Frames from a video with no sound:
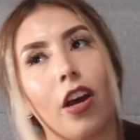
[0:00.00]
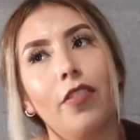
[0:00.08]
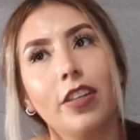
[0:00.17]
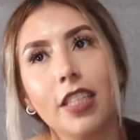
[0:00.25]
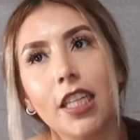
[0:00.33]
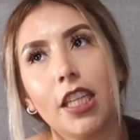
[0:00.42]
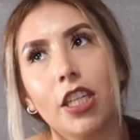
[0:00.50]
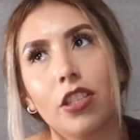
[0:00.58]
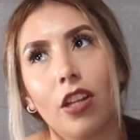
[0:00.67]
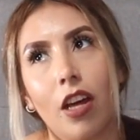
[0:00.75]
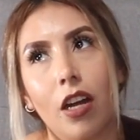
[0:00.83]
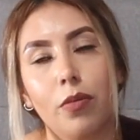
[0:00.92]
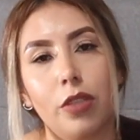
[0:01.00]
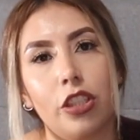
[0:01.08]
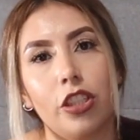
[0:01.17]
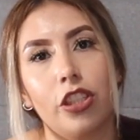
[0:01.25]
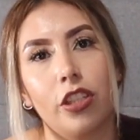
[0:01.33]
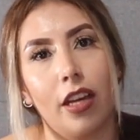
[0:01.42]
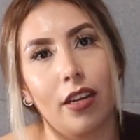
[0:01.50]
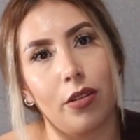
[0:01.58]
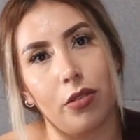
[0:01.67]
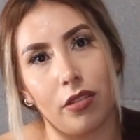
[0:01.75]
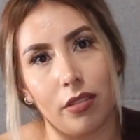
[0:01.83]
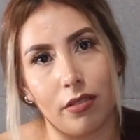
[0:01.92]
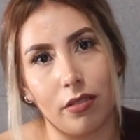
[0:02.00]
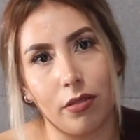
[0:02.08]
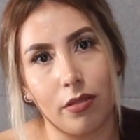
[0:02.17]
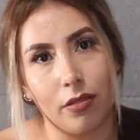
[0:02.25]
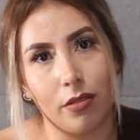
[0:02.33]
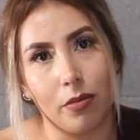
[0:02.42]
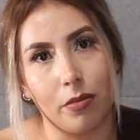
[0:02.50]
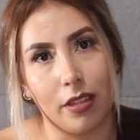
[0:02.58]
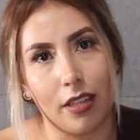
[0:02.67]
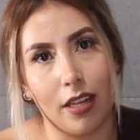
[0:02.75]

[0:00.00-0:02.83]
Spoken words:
obviously there's a lot of research that goes with